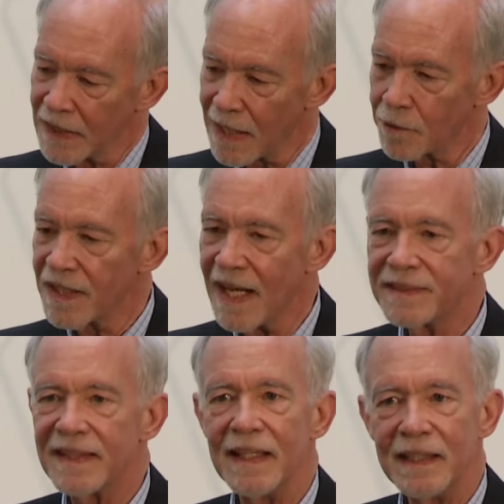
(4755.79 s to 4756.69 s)
how can I
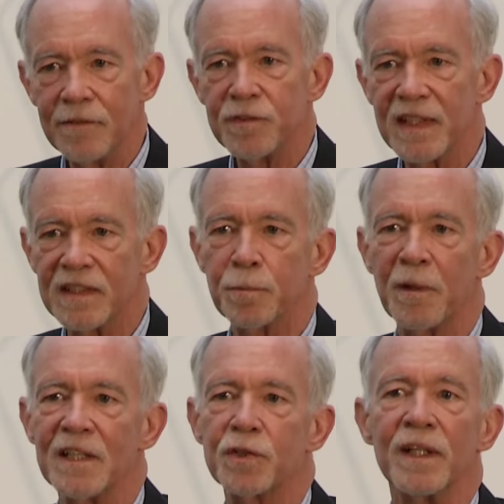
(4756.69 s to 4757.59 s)
say, gives
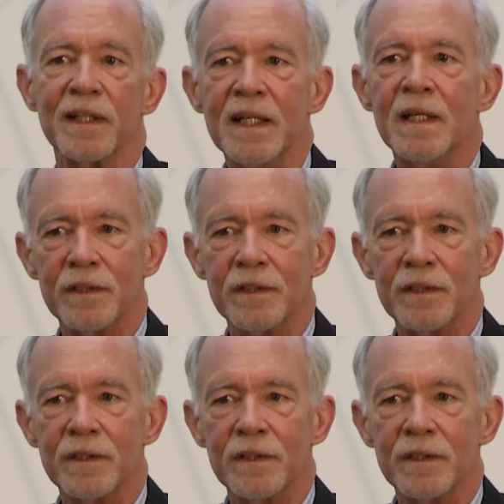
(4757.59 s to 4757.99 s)
expression